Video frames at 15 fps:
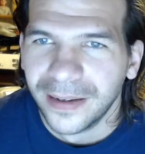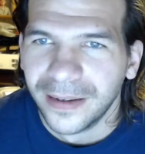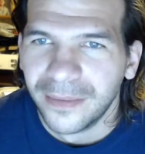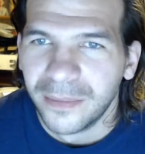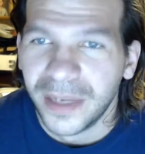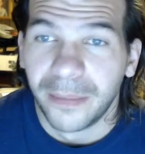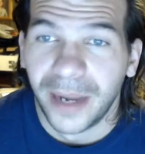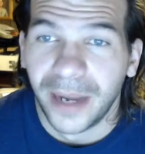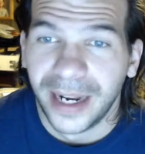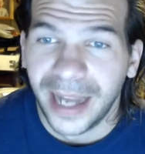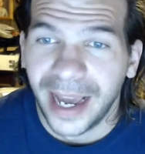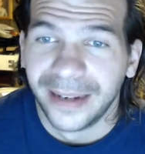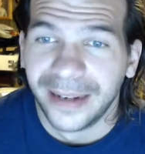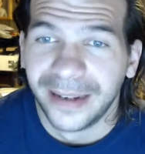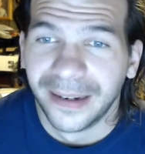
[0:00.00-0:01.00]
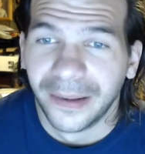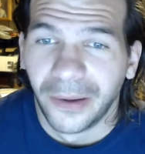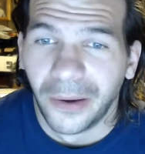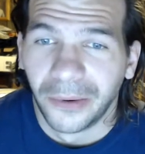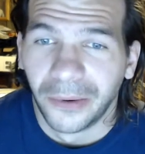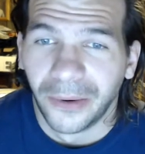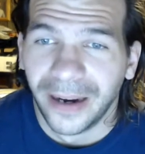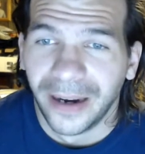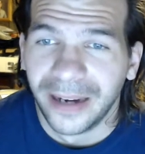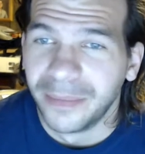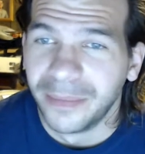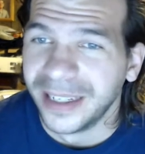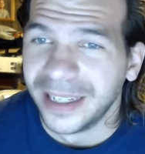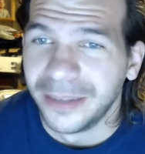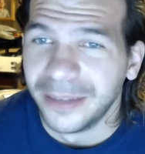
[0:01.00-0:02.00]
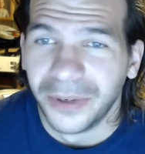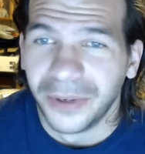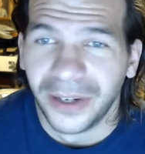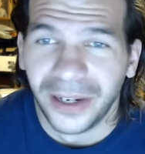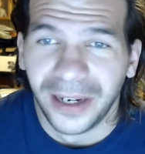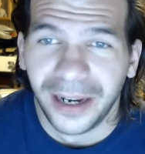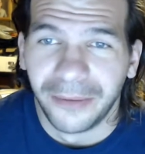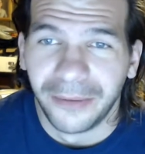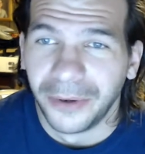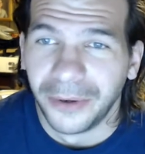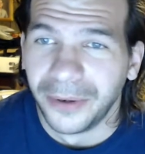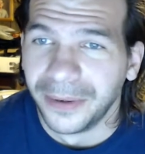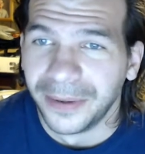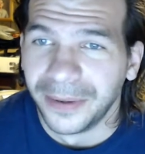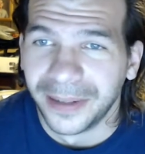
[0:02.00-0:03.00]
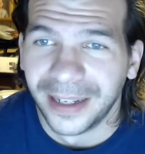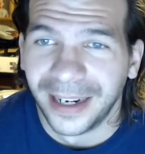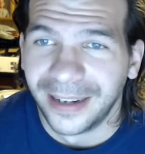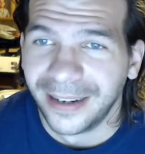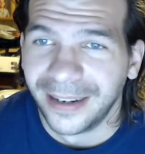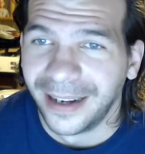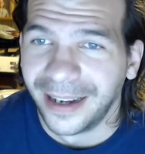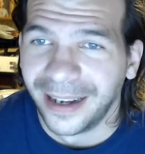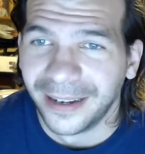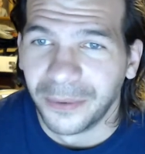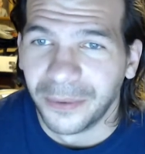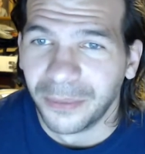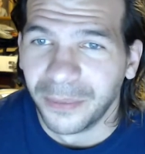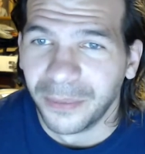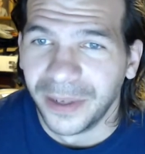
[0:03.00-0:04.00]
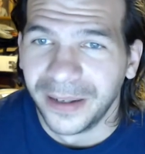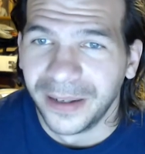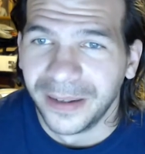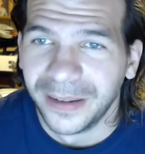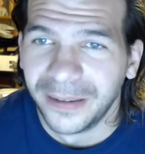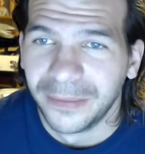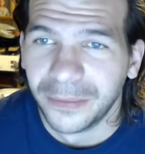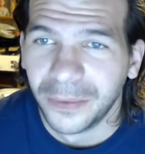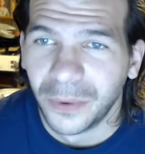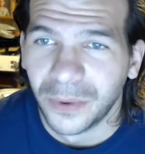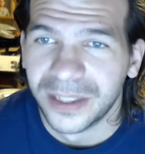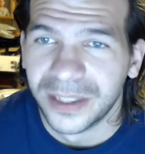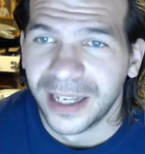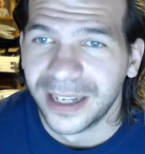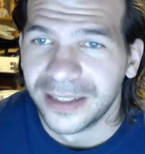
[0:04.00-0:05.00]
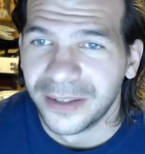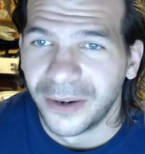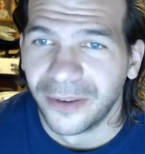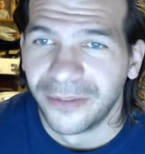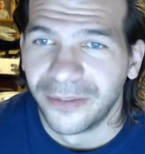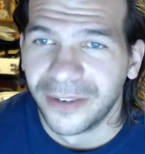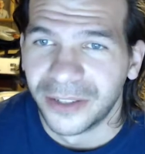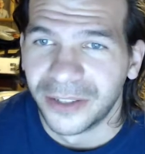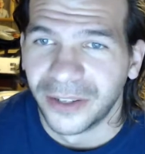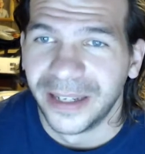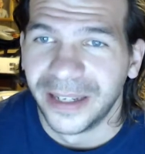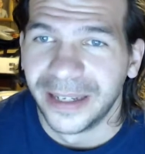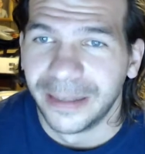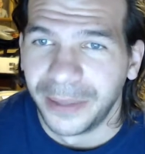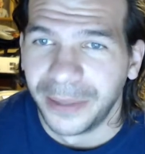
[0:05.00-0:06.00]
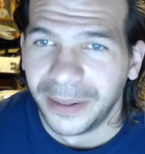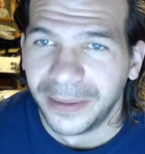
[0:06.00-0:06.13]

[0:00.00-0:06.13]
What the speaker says: Me and my dad get along great, but he would never get out and hike with me. Of course, he has an artificial hip.